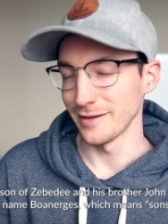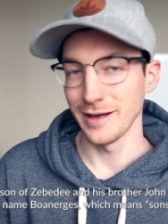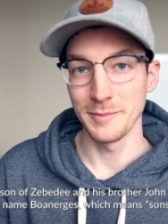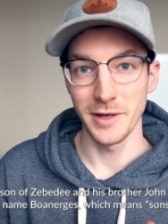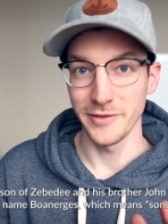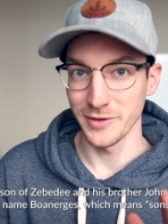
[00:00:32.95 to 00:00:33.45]

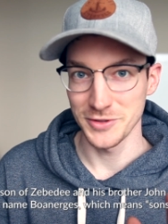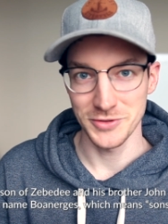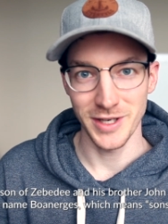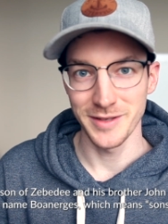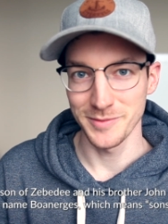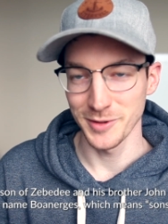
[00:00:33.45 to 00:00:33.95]
I'm not going to
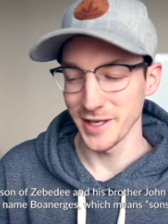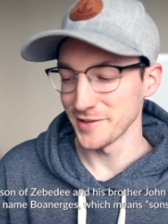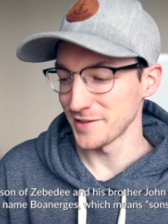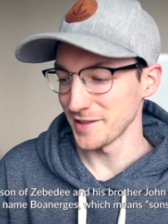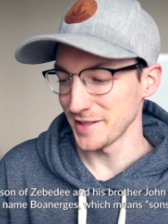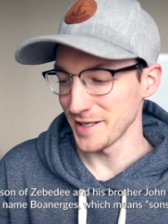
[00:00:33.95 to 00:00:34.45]
try and
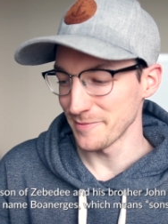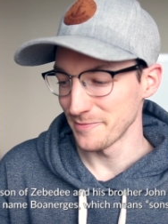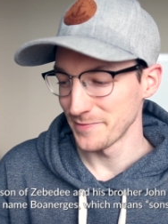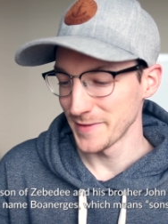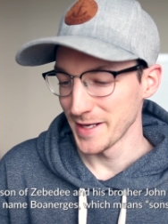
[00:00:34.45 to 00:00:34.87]
pronounce that name,